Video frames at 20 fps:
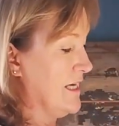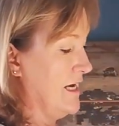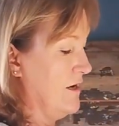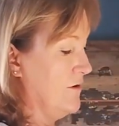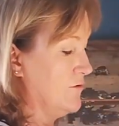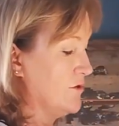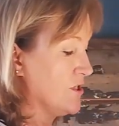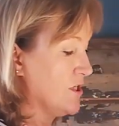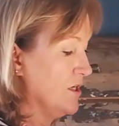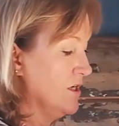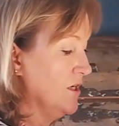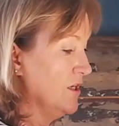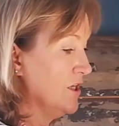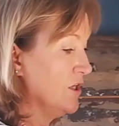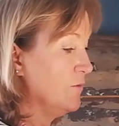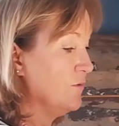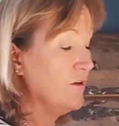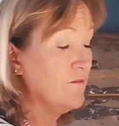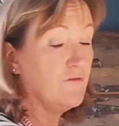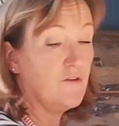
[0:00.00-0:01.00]
out,
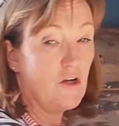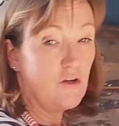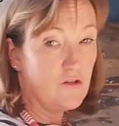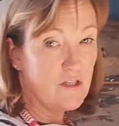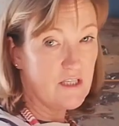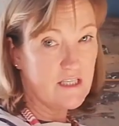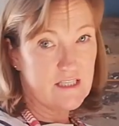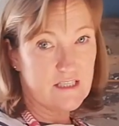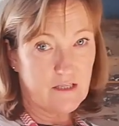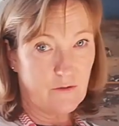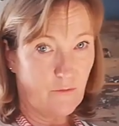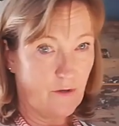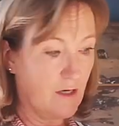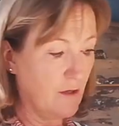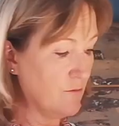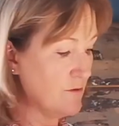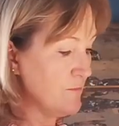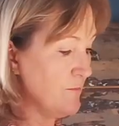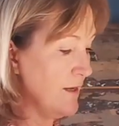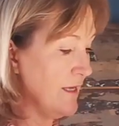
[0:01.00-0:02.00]
you will have noticed that when I
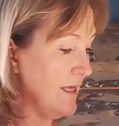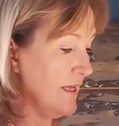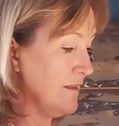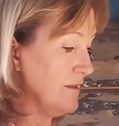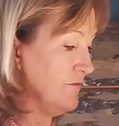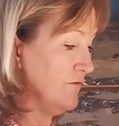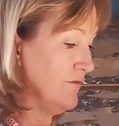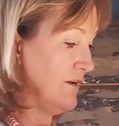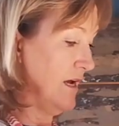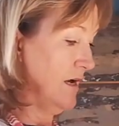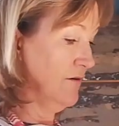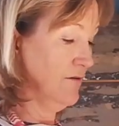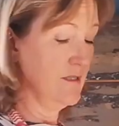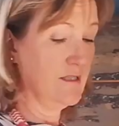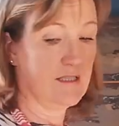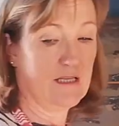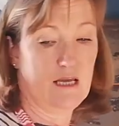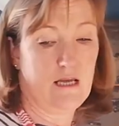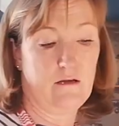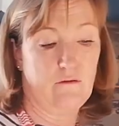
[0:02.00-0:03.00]
was picking the
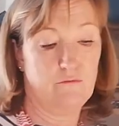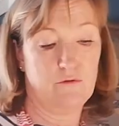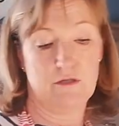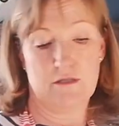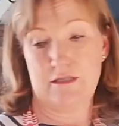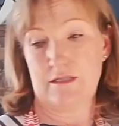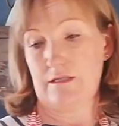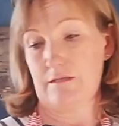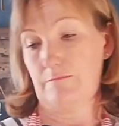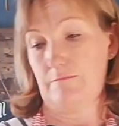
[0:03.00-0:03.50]
flowers, it was